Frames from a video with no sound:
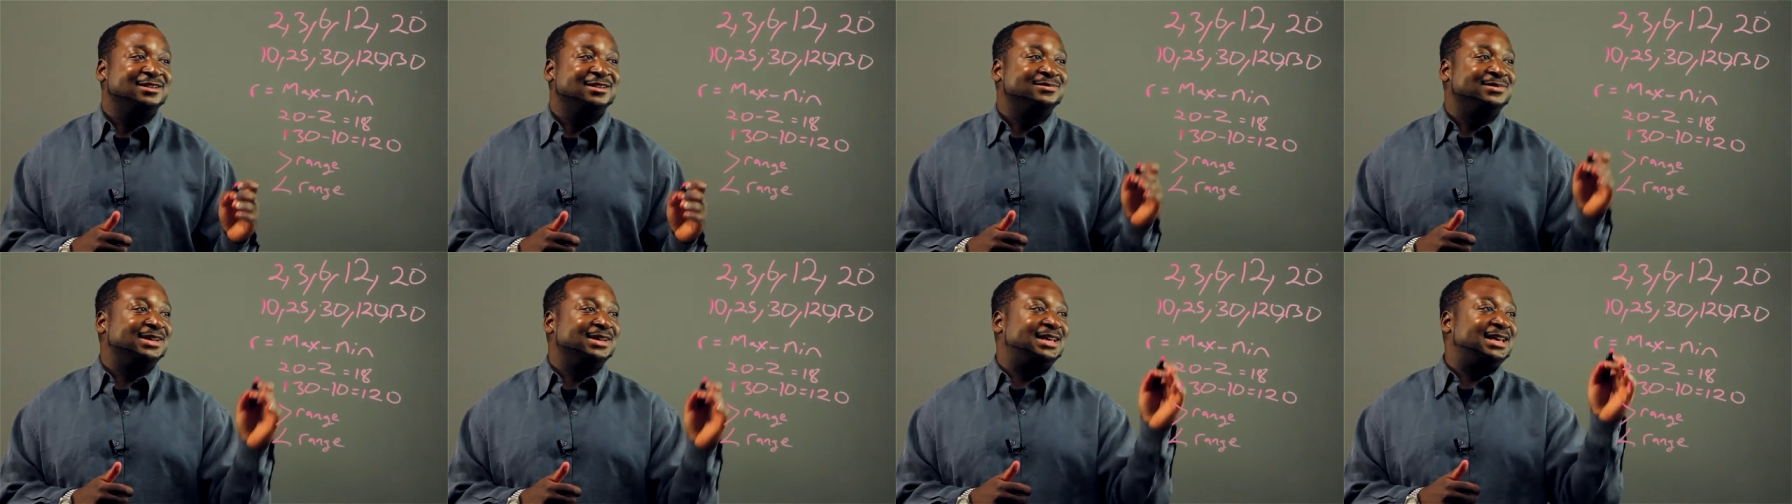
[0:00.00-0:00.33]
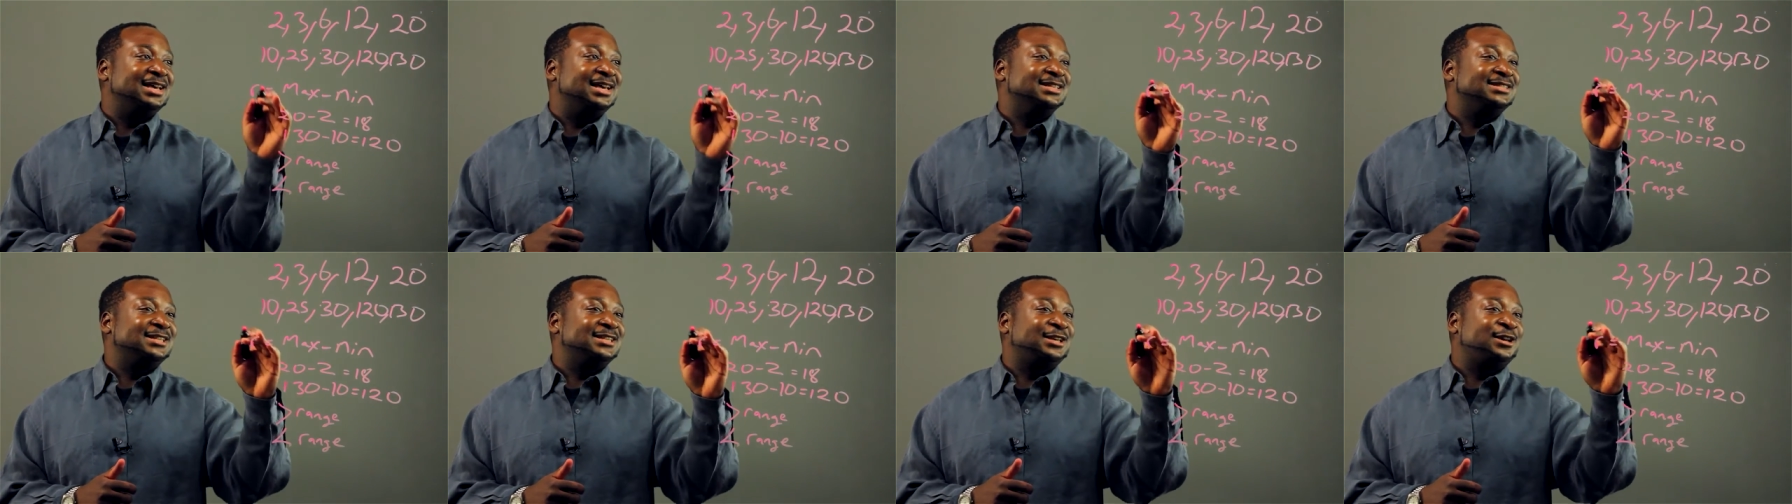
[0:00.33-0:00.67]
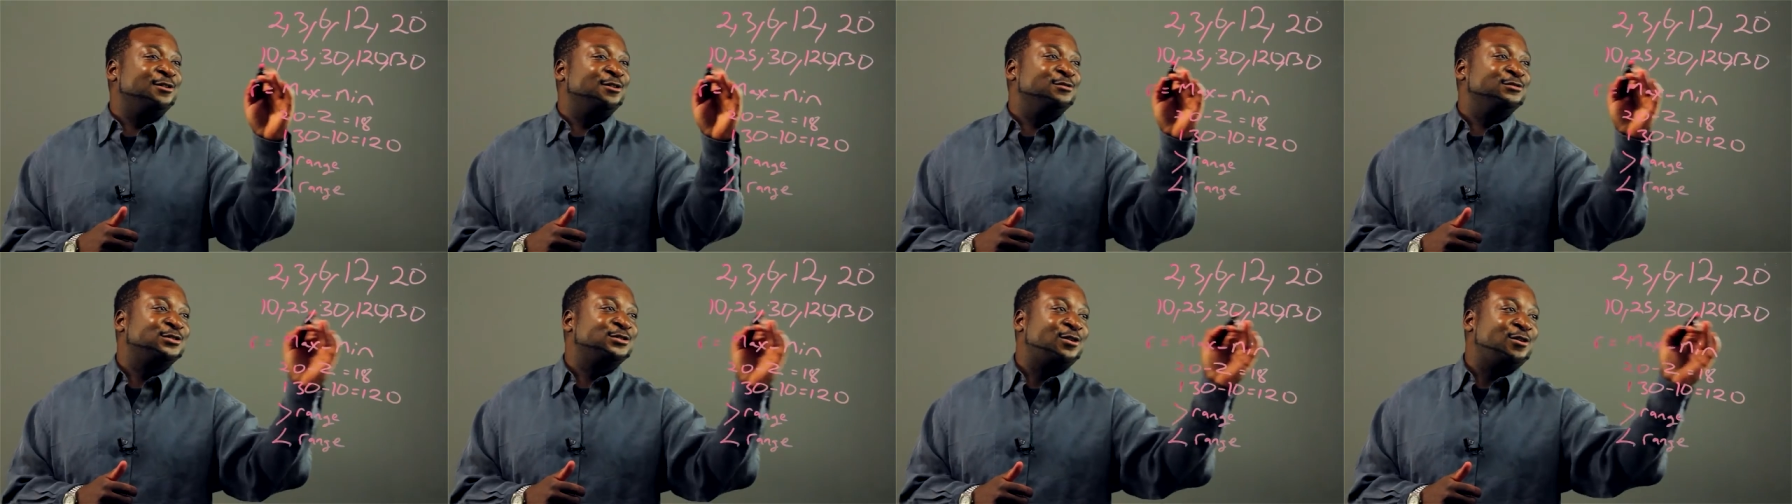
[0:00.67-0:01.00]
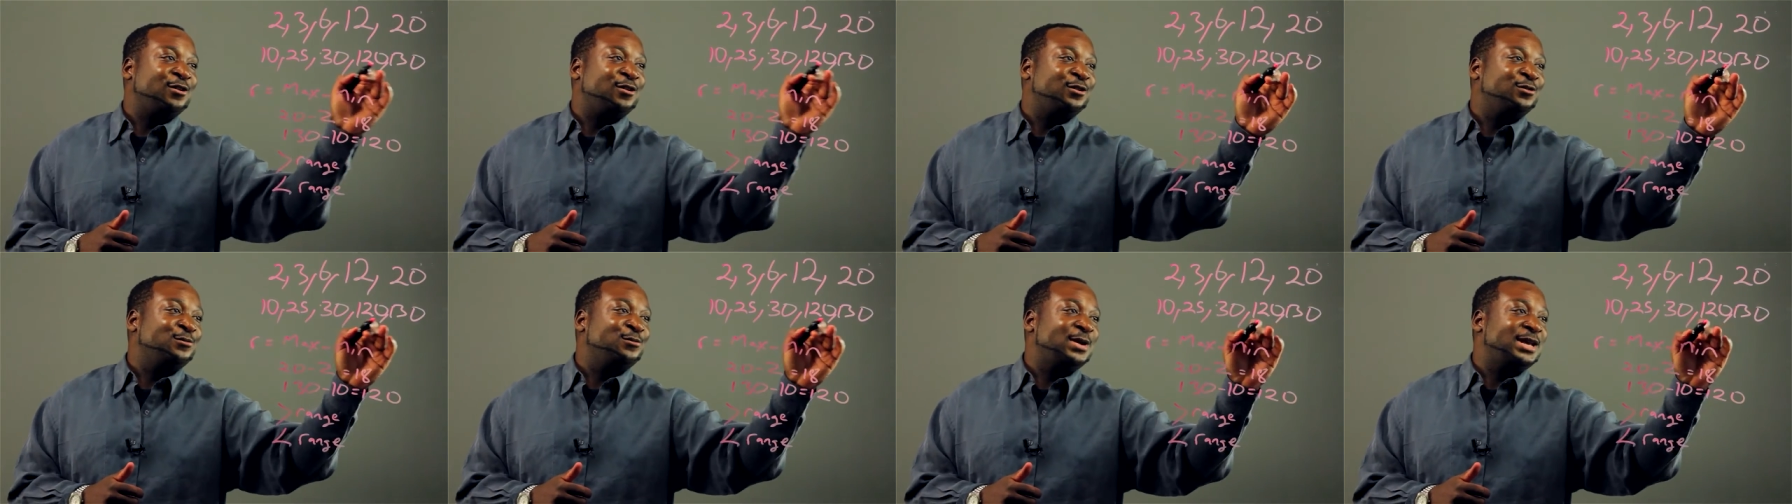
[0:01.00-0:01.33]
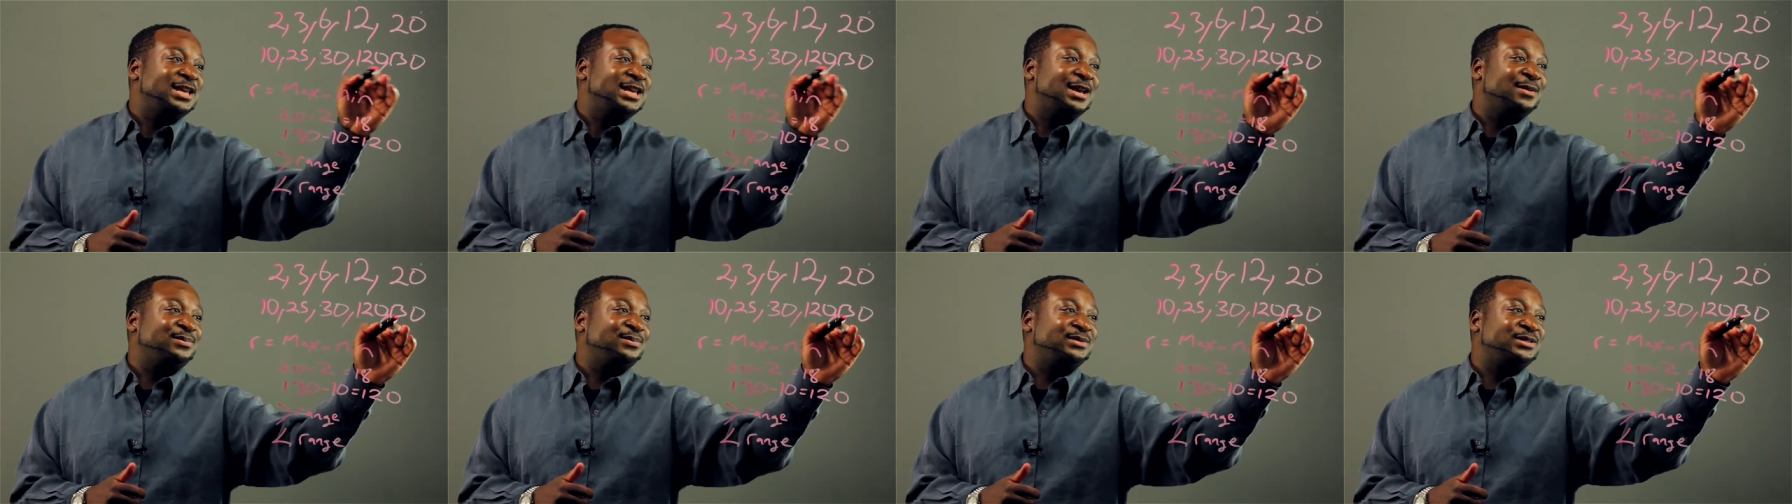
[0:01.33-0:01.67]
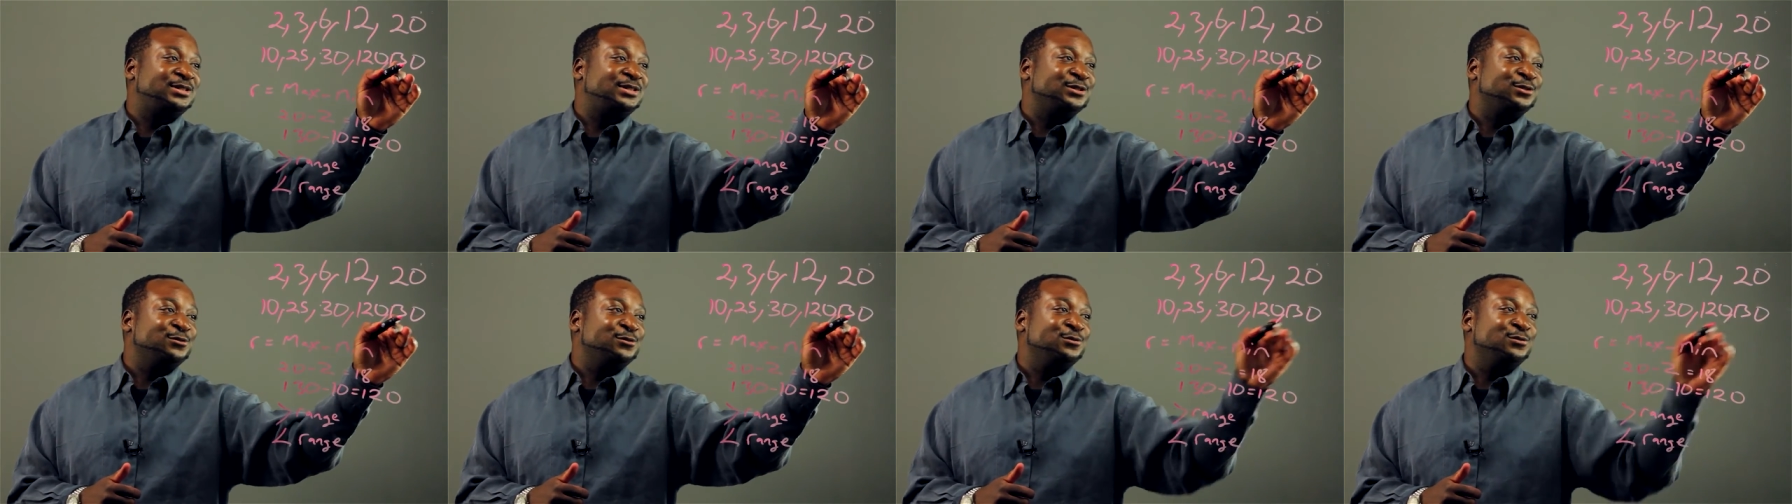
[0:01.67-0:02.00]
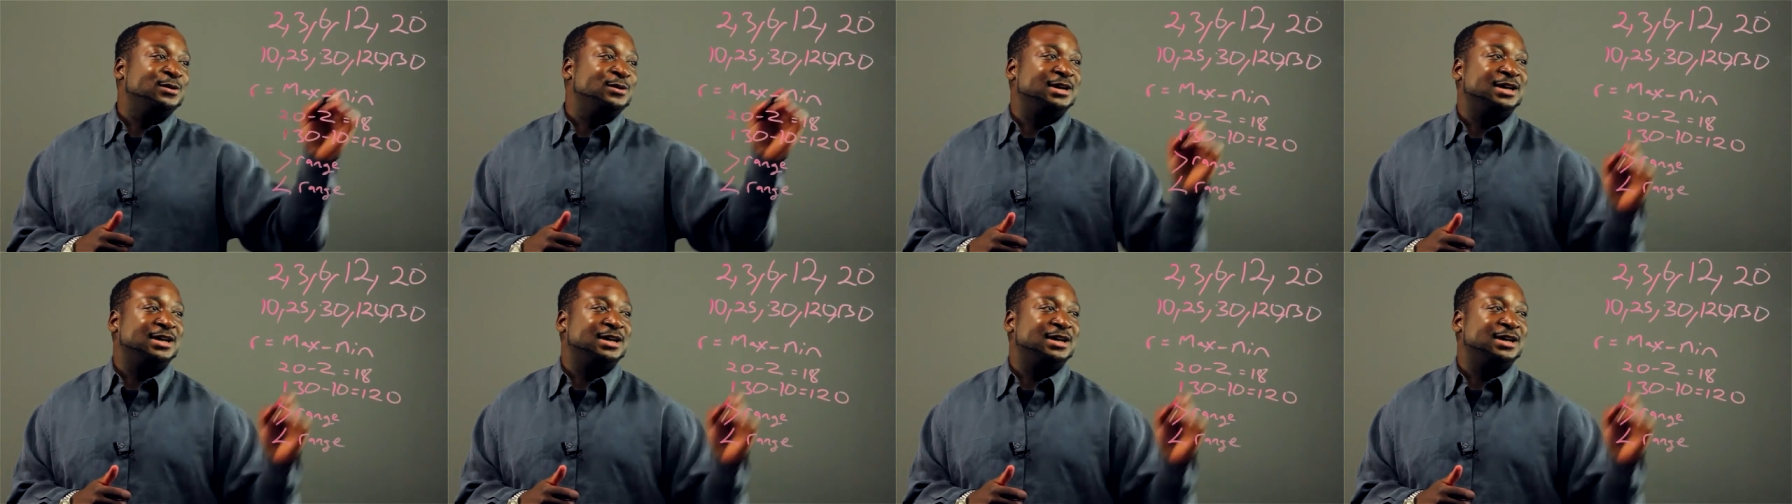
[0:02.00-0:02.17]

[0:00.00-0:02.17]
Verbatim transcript: because it goes all the way up to